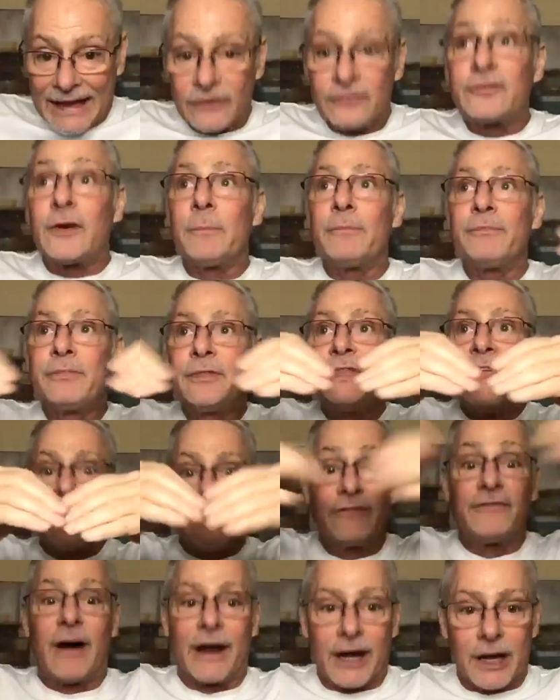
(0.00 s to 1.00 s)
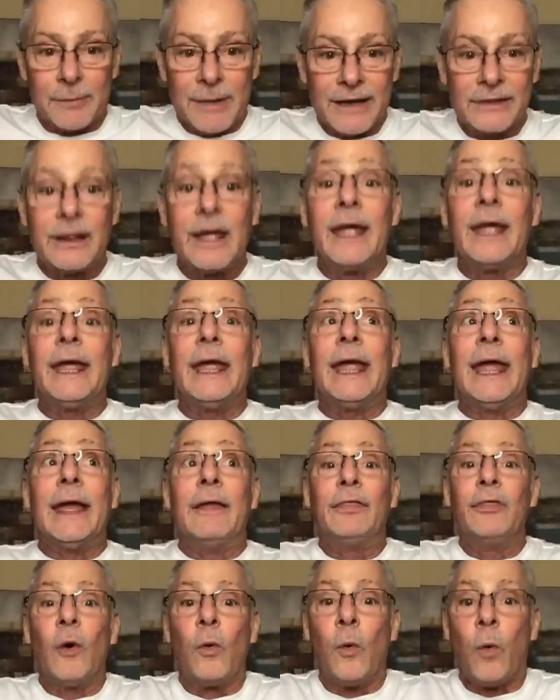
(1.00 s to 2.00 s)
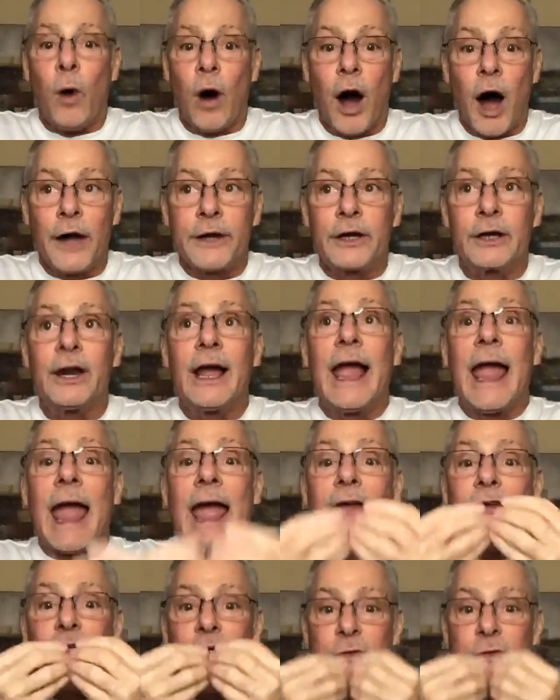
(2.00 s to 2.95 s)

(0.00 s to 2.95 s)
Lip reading: things from the environment in the water,